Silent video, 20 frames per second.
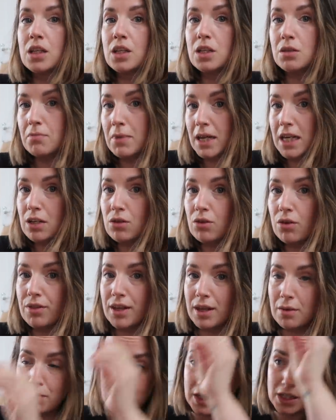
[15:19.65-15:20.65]
you may not
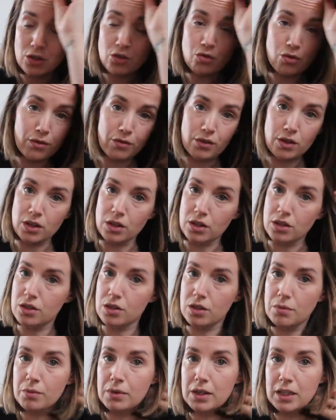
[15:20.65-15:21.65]
then be as driven
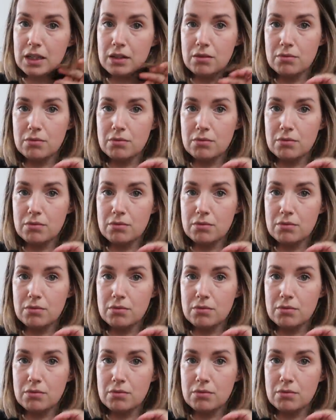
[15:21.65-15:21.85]
to,